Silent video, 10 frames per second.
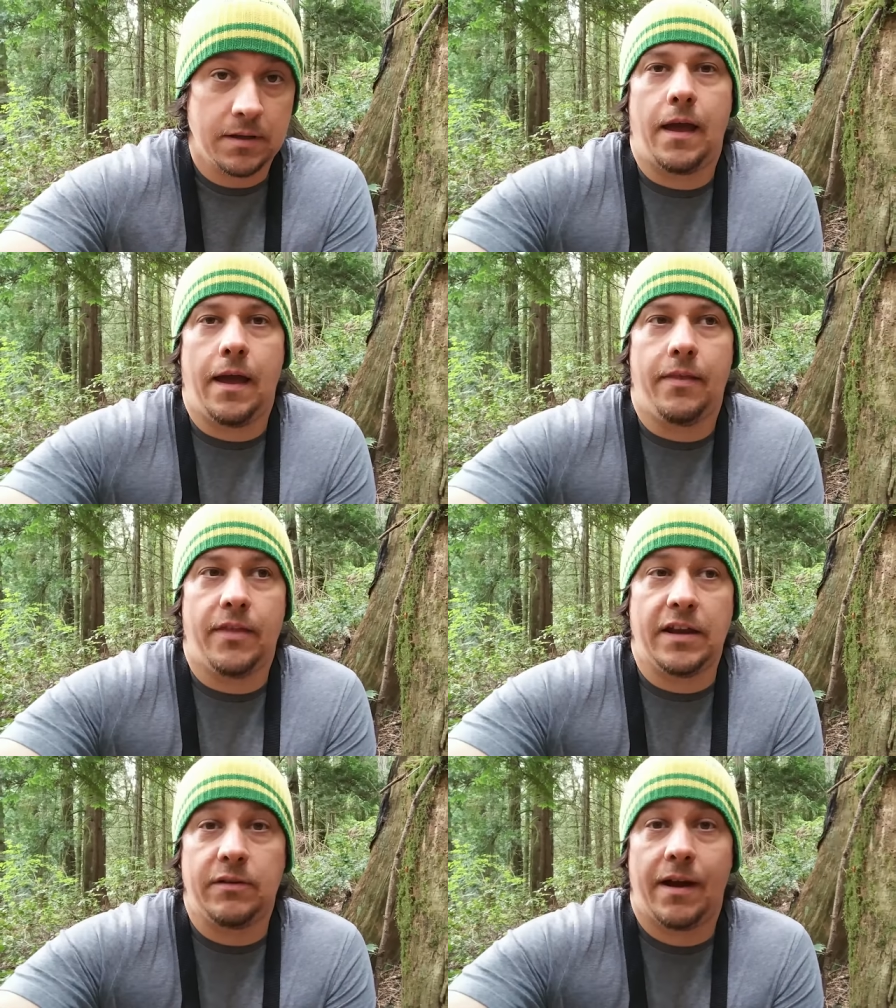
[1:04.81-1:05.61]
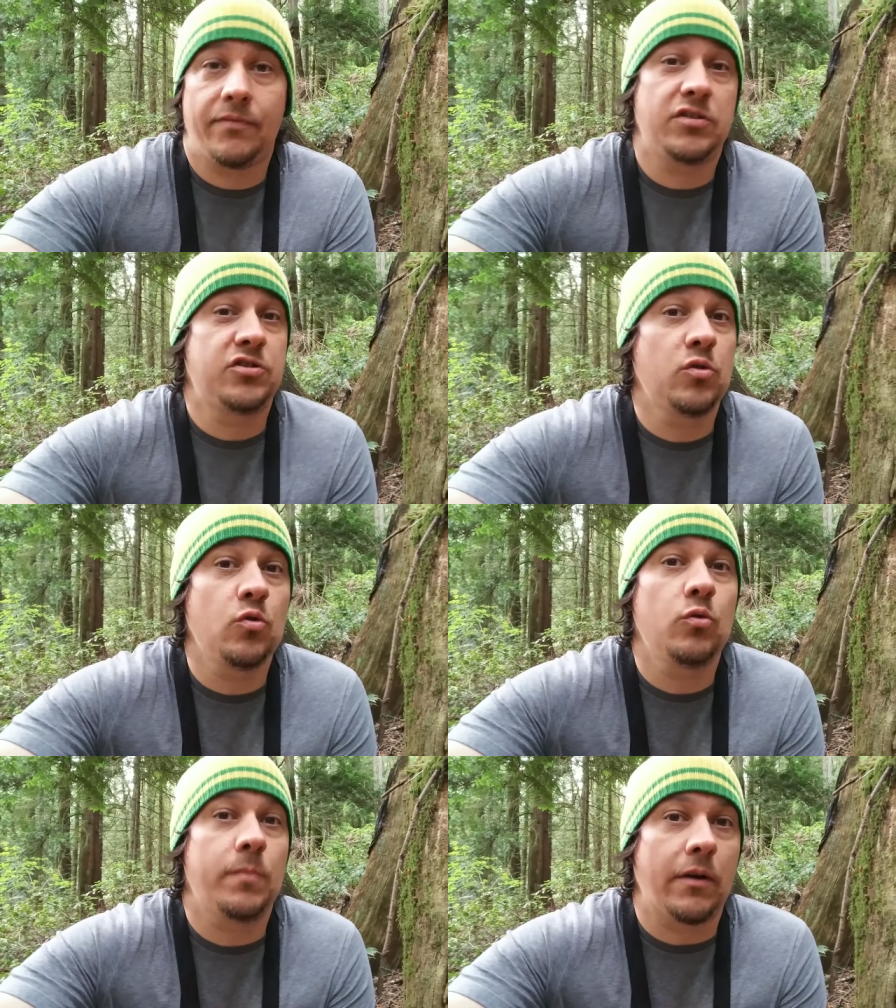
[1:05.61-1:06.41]
And then you have the
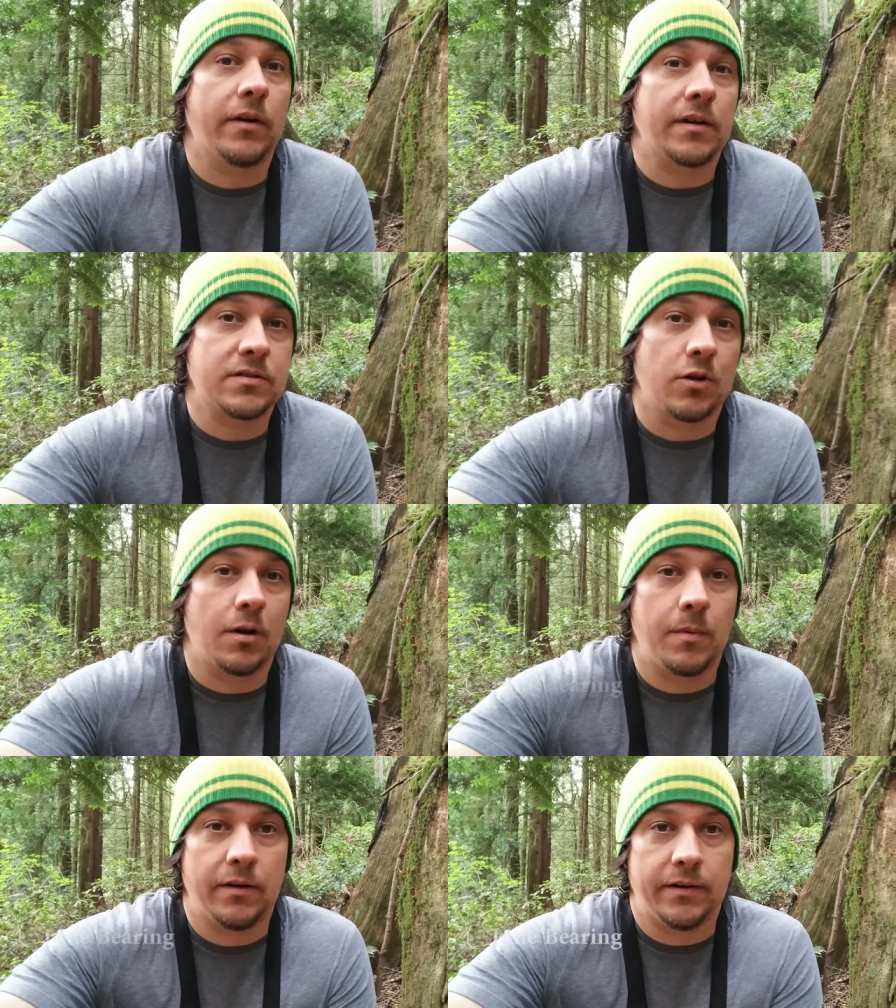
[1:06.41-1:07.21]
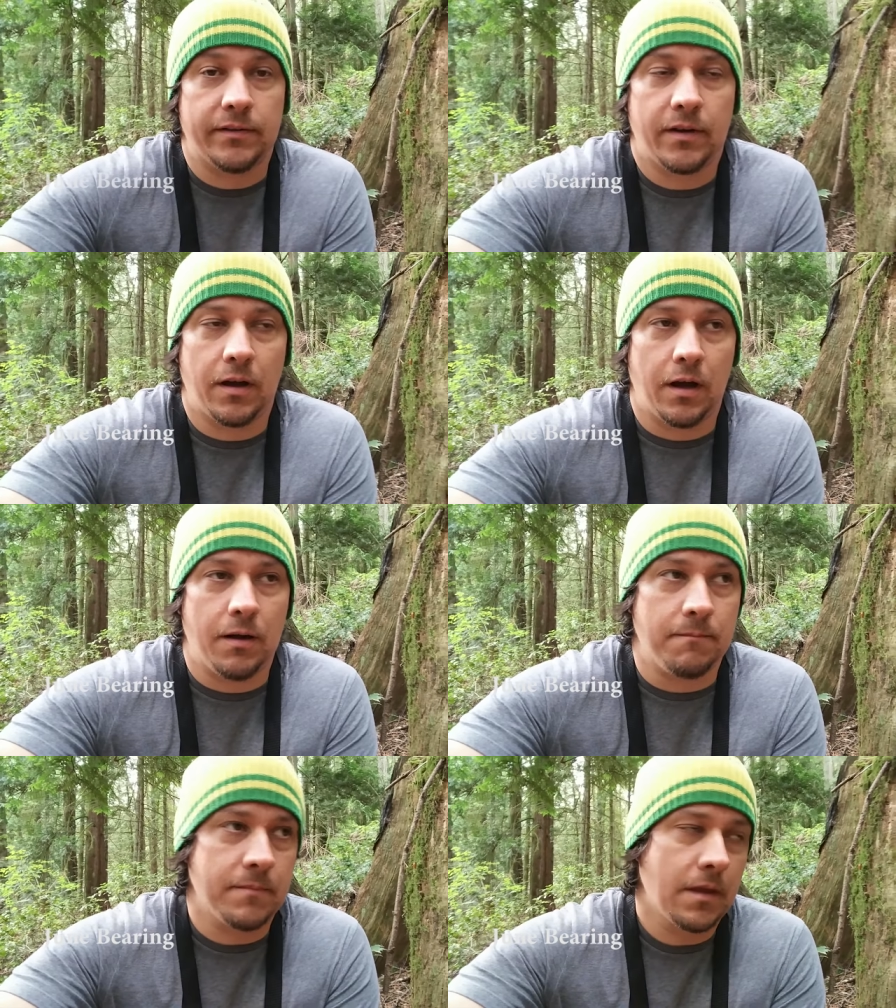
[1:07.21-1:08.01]
June bearing strawberries.
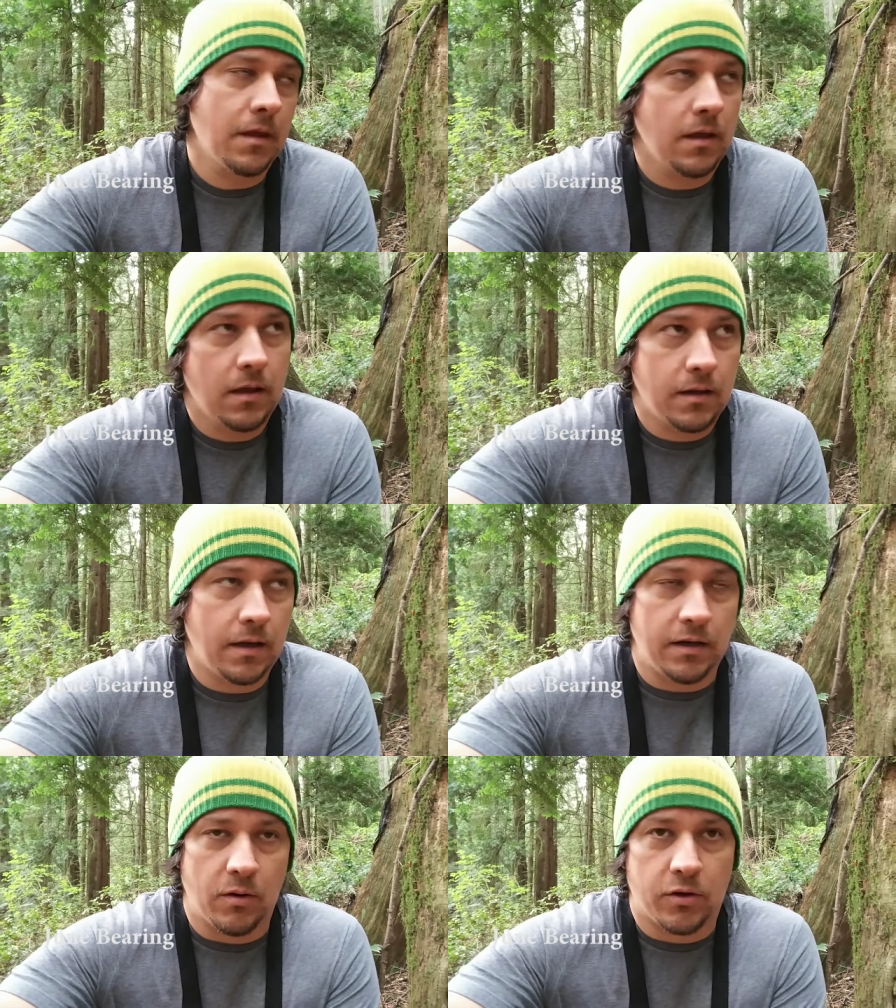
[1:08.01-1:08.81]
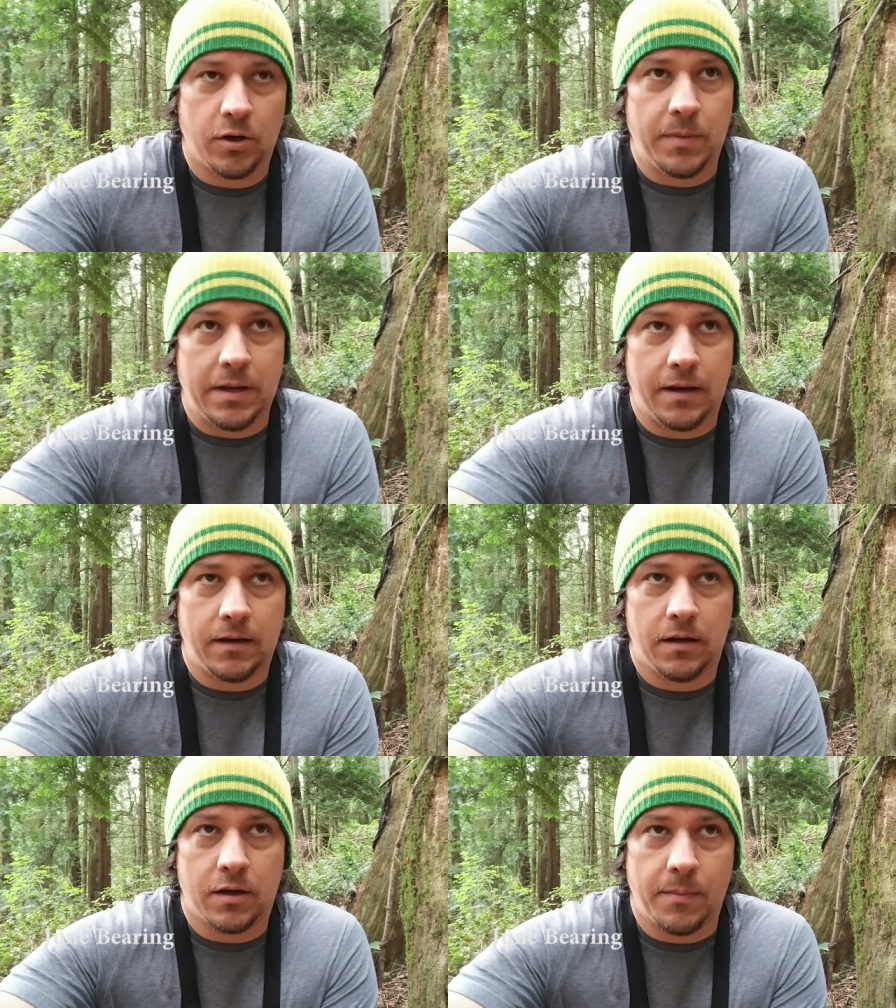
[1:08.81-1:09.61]
Um, and you know, it could be
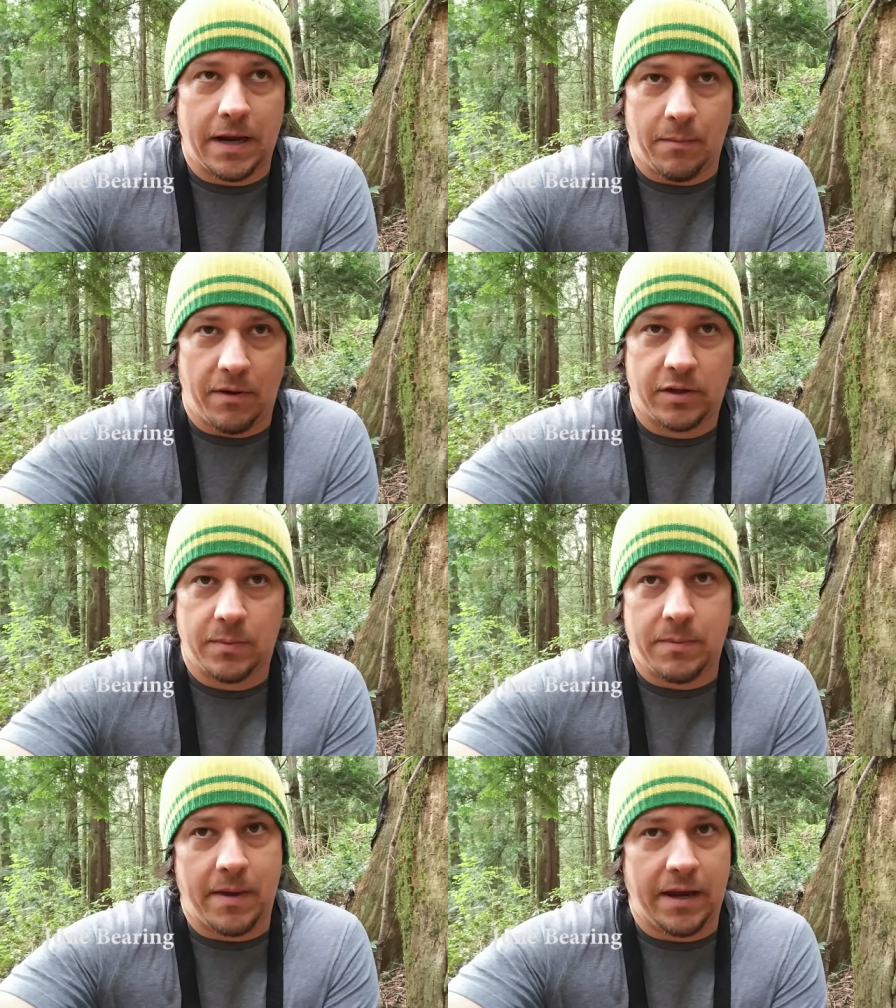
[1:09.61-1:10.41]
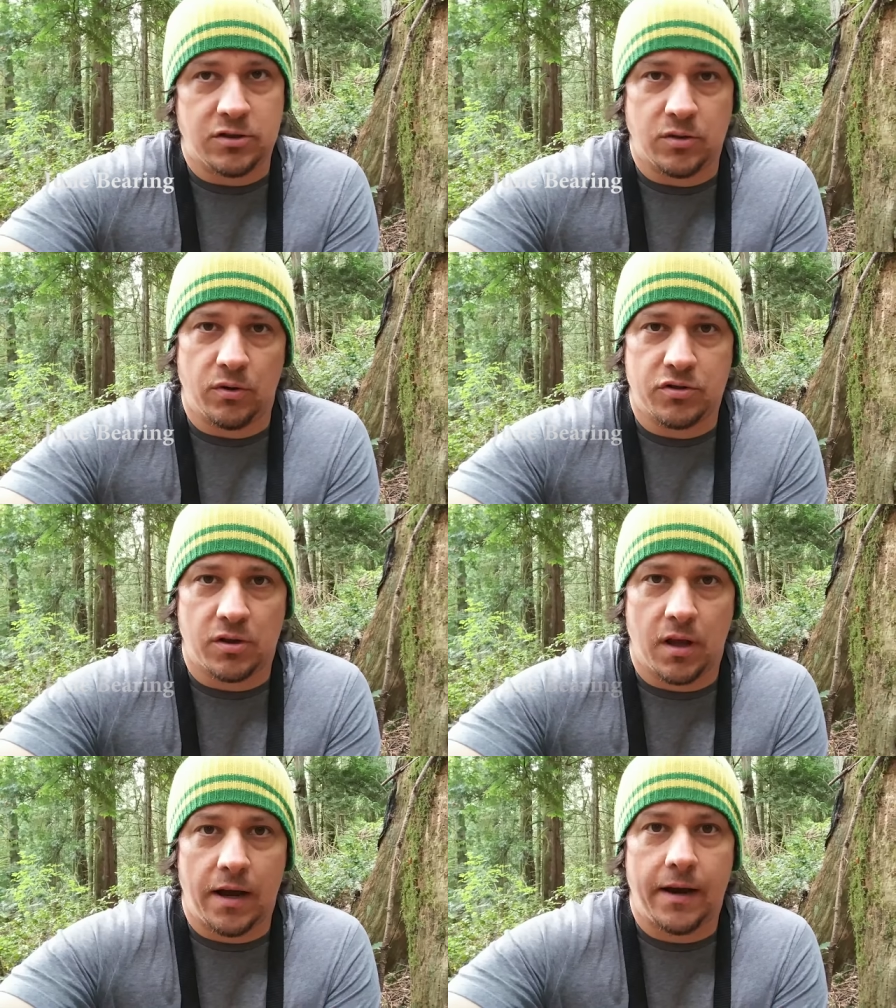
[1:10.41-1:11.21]
it could be any month, it could be May, June, or
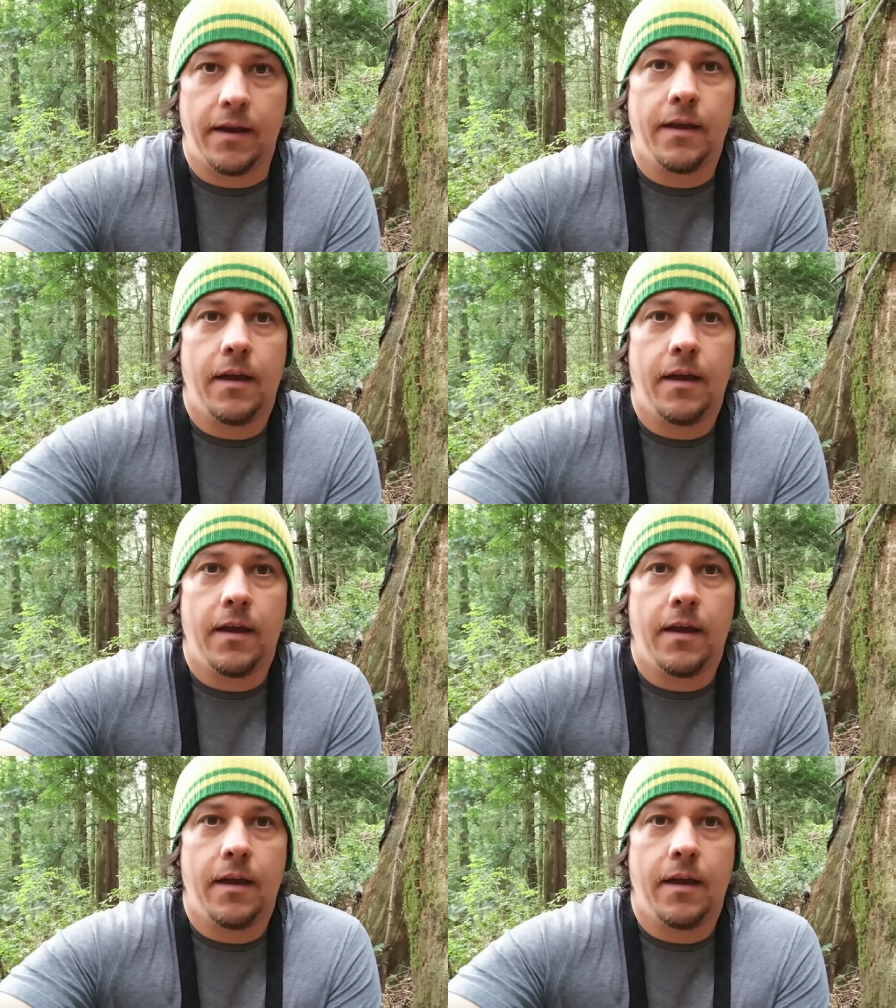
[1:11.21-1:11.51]
July.